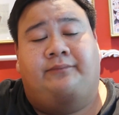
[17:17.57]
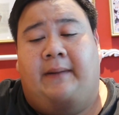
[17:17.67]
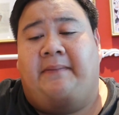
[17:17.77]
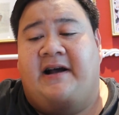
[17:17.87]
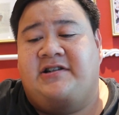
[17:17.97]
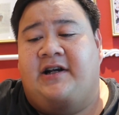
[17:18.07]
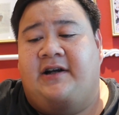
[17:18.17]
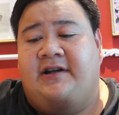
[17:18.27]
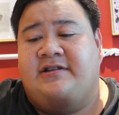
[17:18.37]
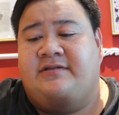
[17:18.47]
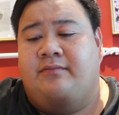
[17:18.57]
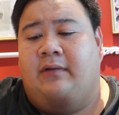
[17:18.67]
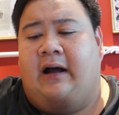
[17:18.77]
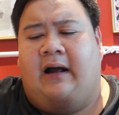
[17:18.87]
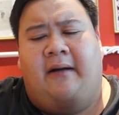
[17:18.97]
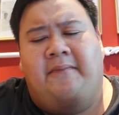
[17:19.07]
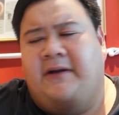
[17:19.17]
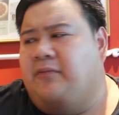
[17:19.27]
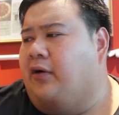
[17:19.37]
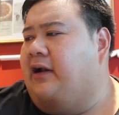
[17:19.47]
The pasta is a
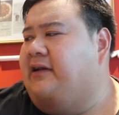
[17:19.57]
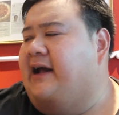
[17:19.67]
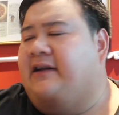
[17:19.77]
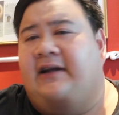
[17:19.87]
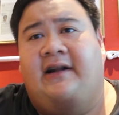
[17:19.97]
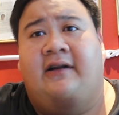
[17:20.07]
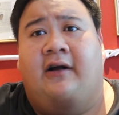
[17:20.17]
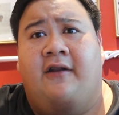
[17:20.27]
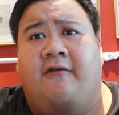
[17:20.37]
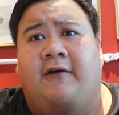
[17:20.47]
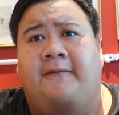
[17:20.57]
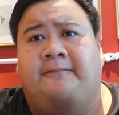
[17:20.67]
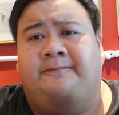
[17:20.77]
bit more al dente than the other one.